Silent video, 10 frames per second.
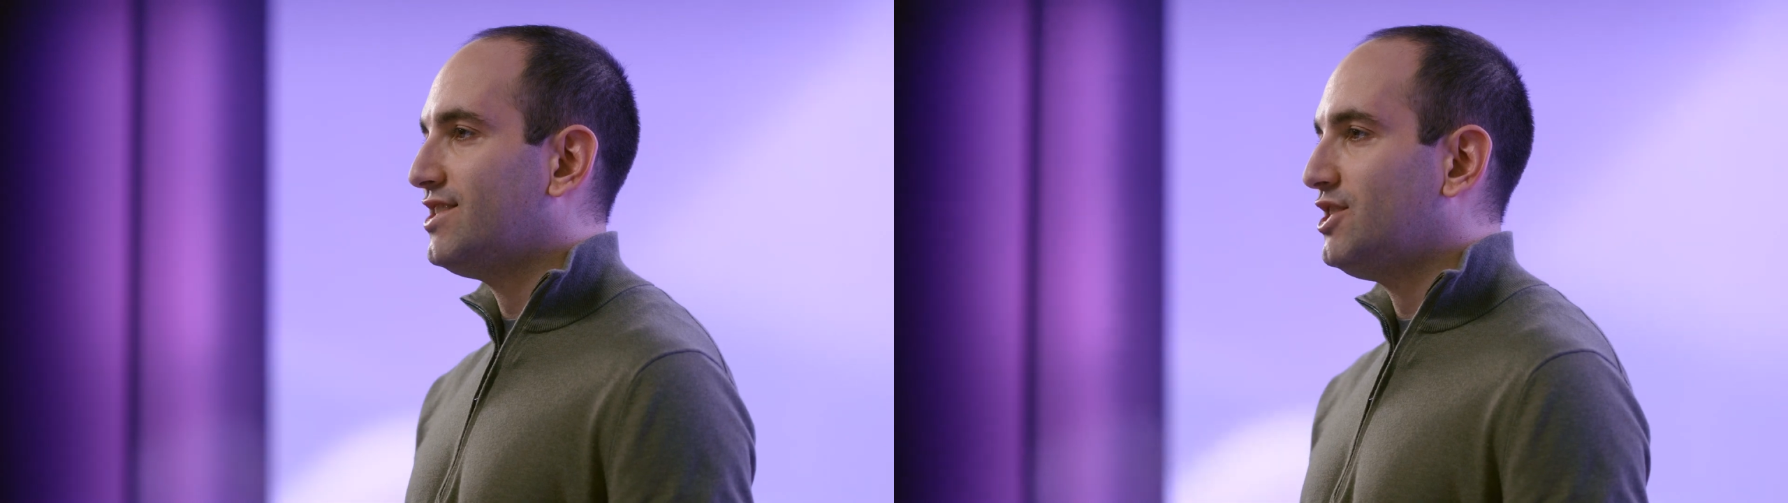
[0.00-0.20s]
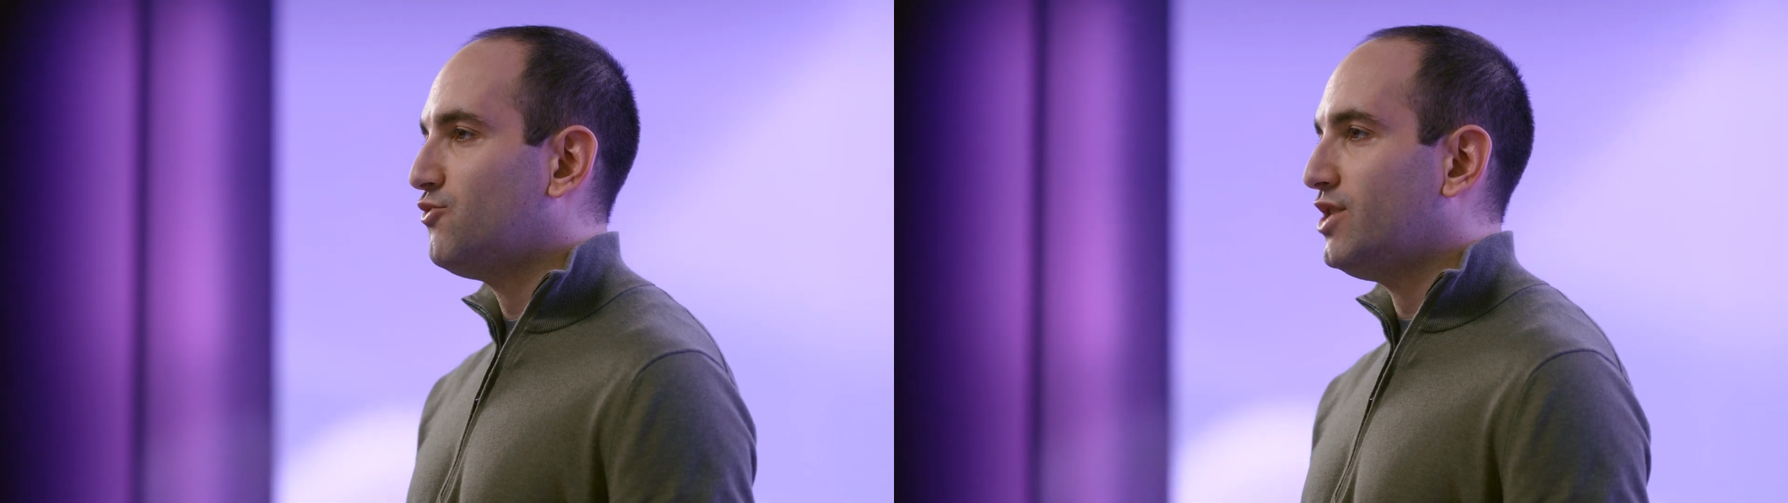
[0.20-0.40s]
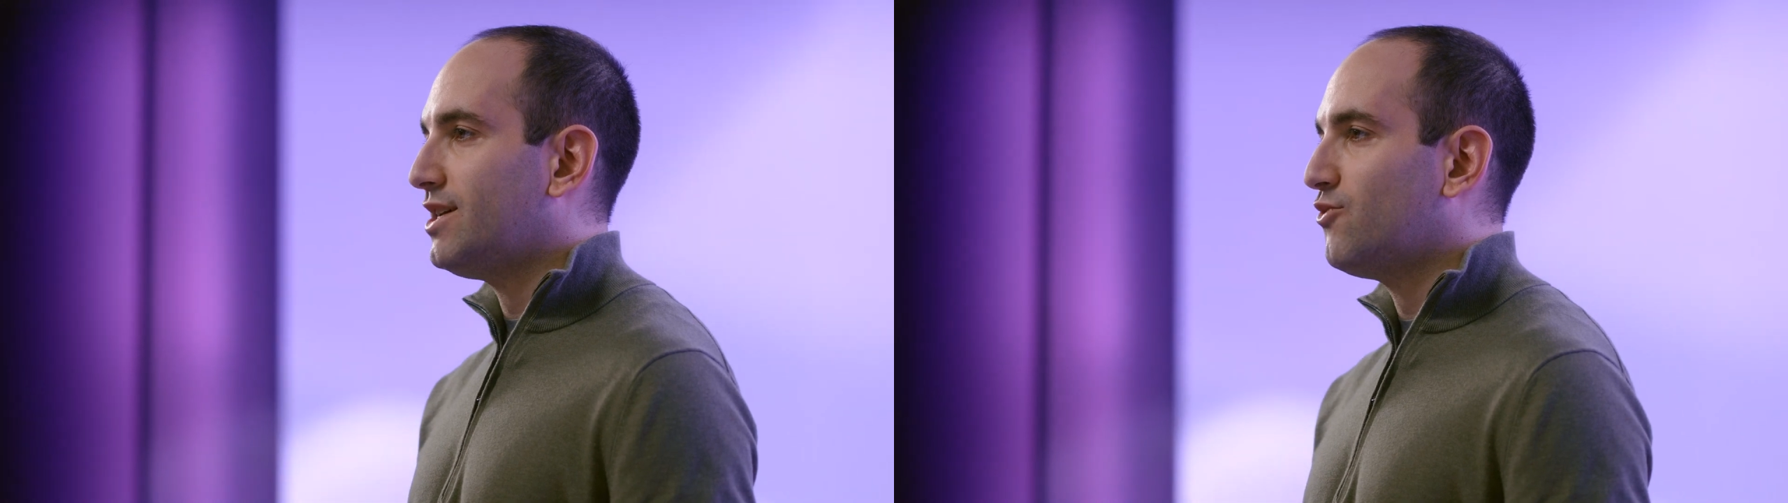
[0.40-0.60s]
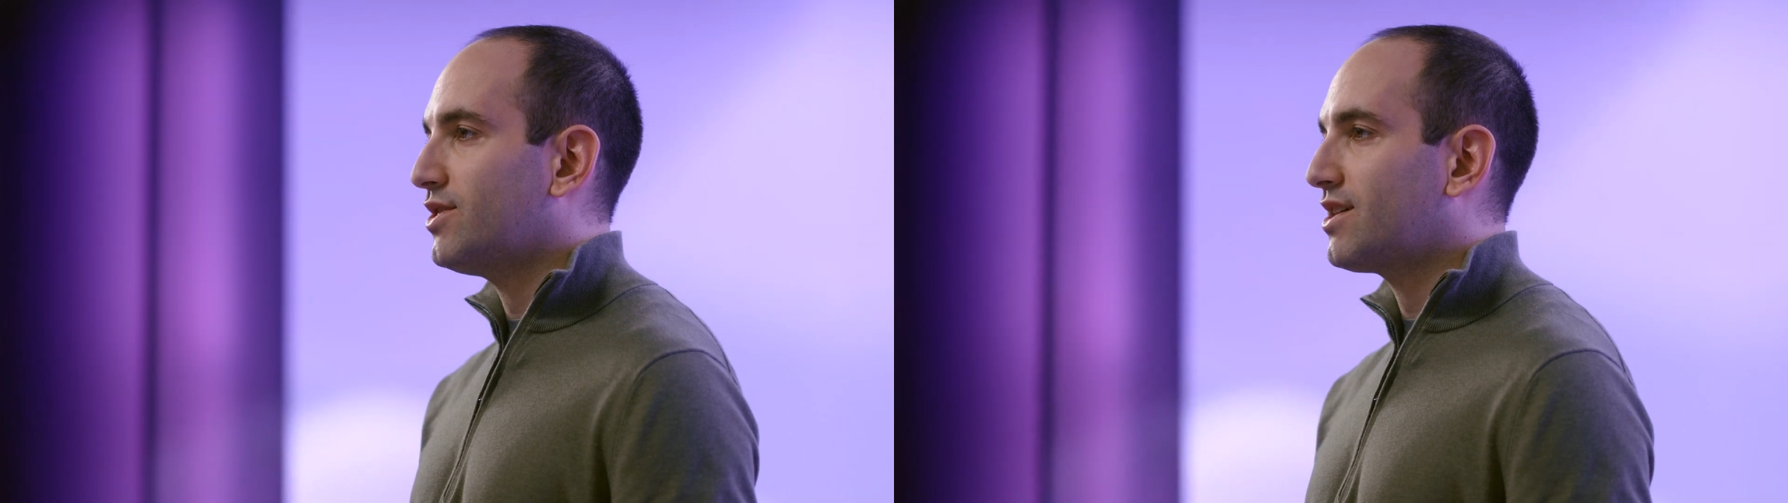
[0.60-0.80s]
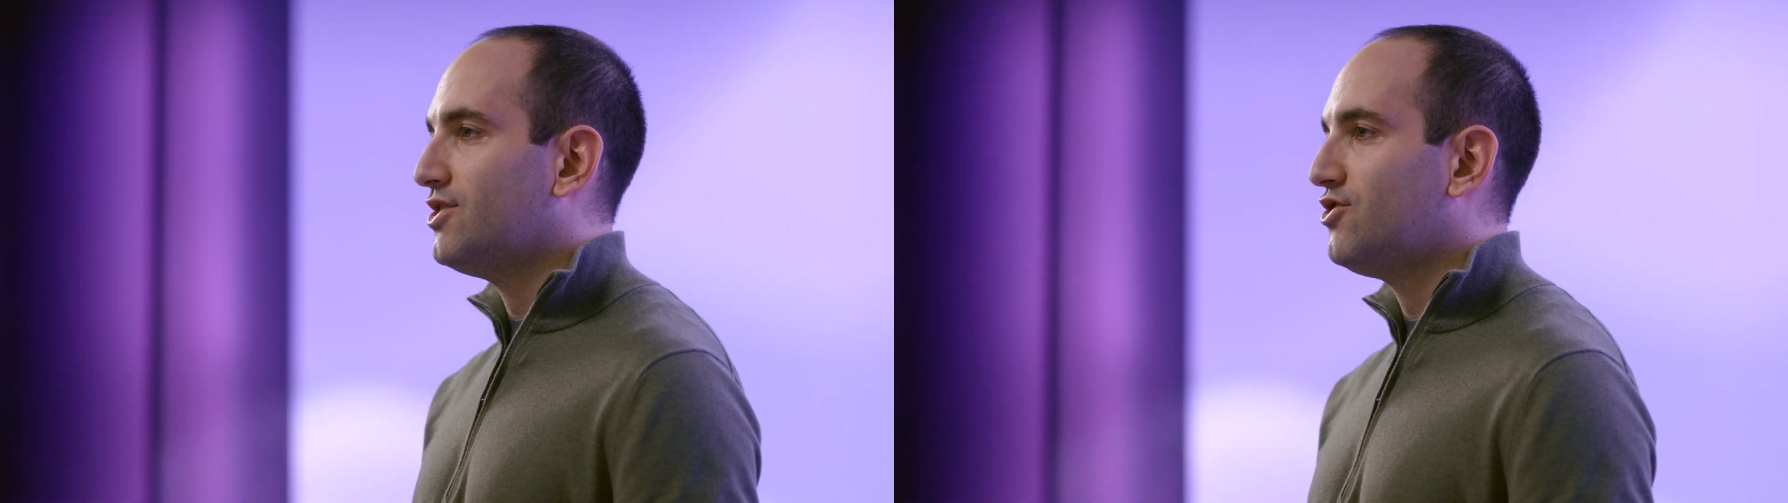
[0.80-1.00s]
each week with
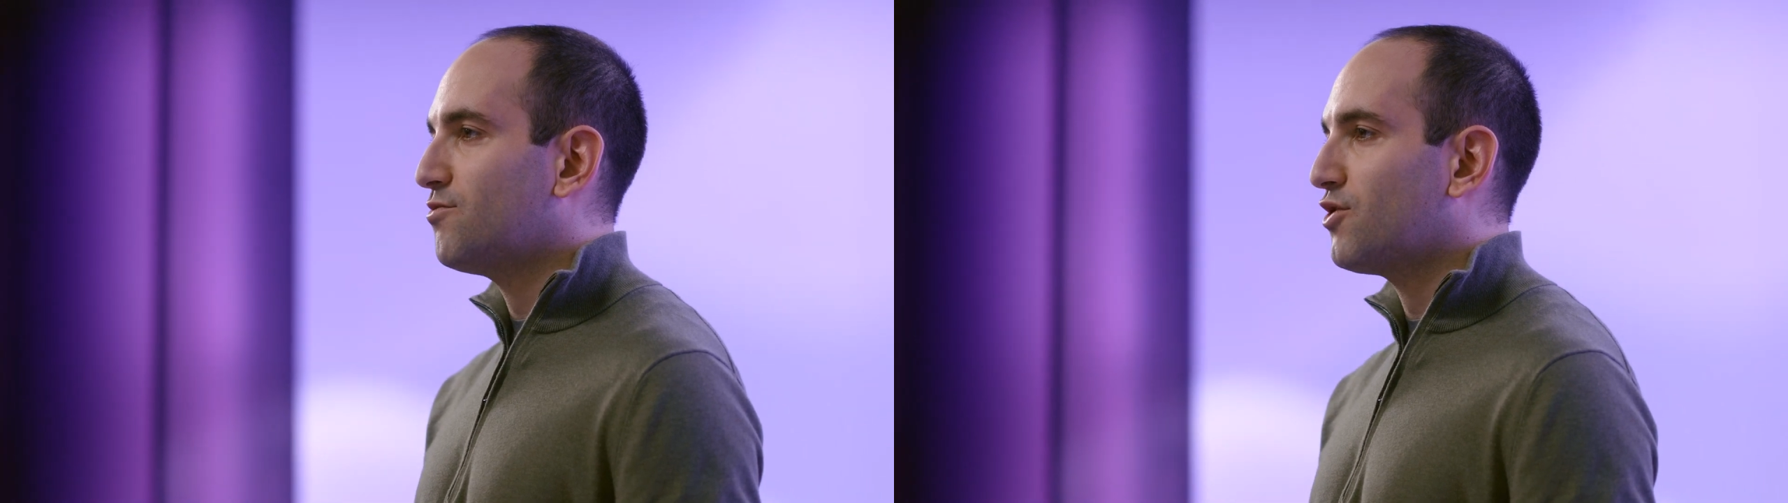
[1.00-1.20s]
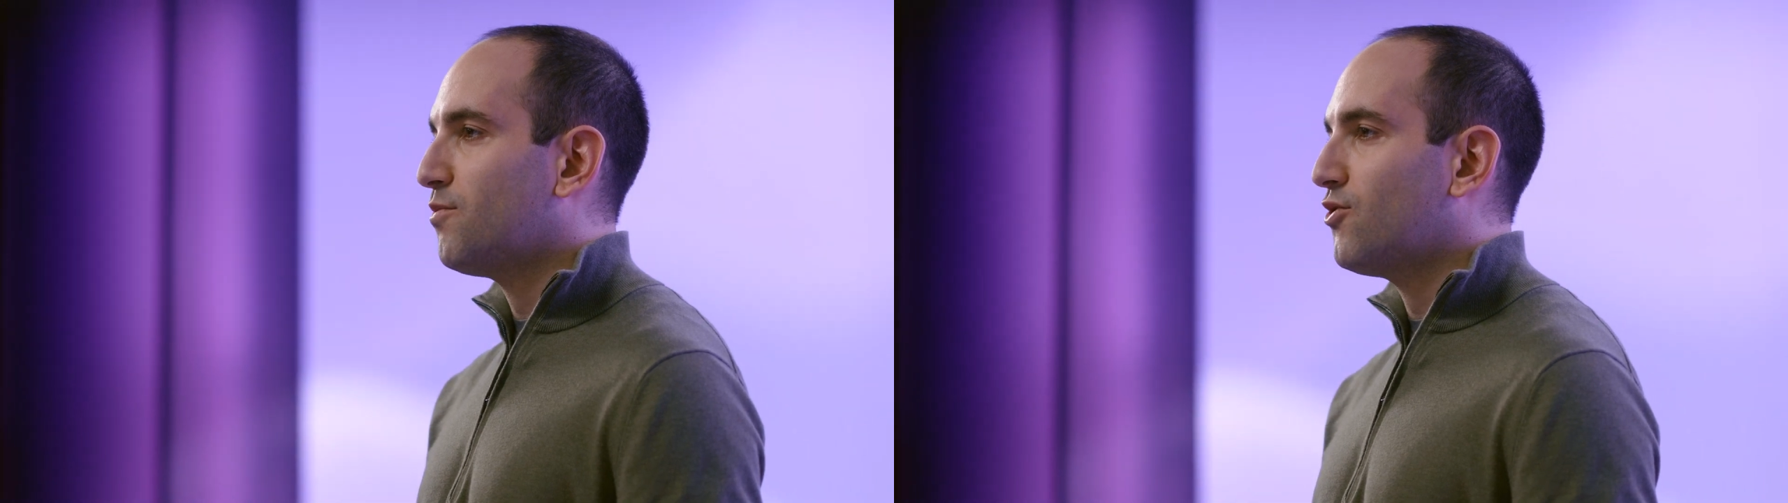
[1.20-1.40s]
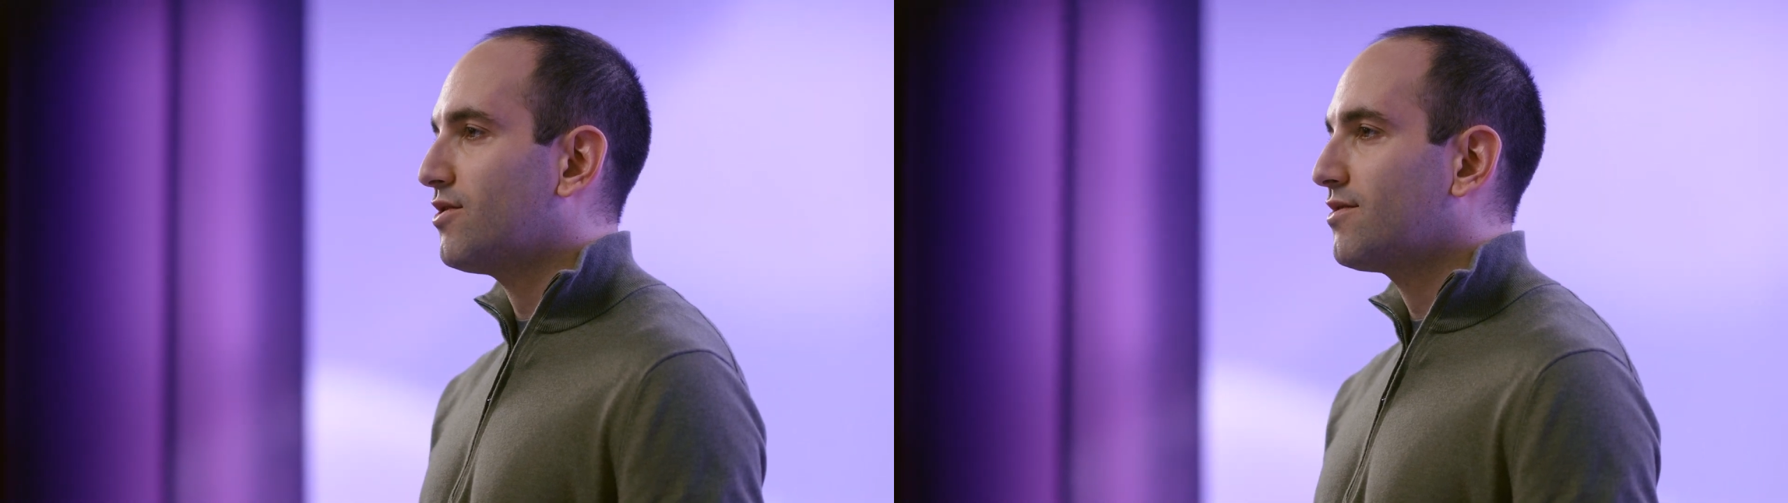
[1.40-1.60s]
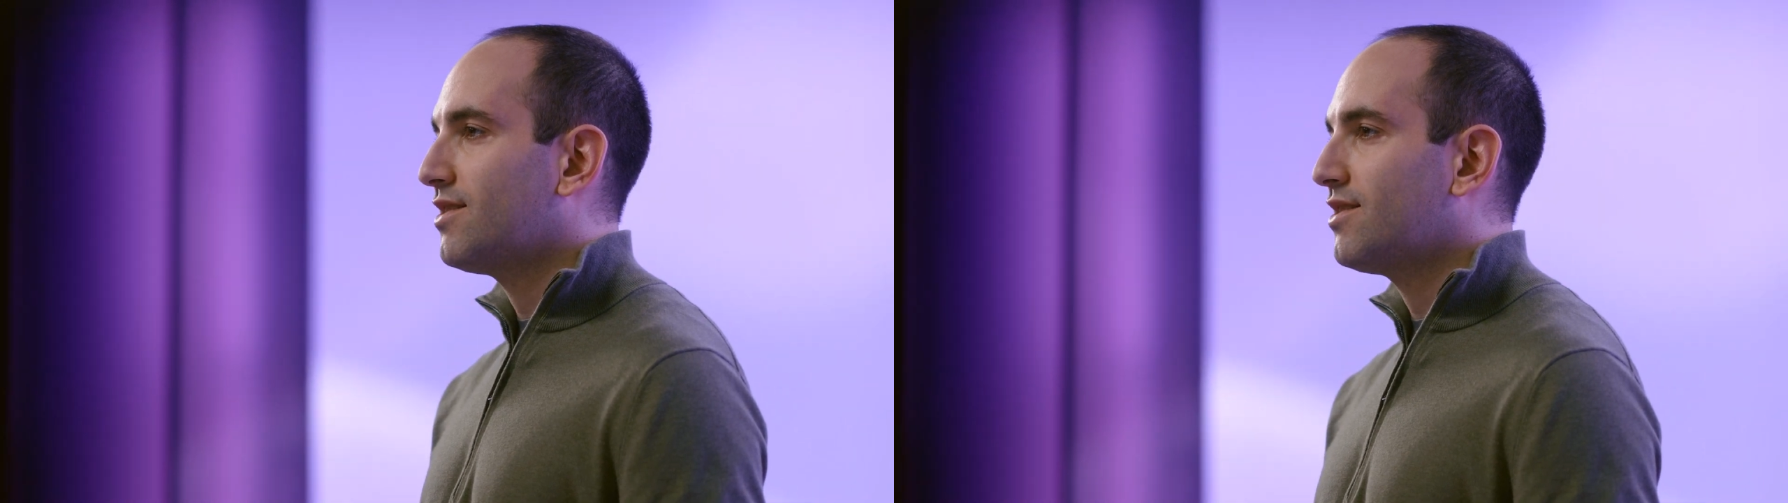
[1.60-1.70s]
the Consumer Report,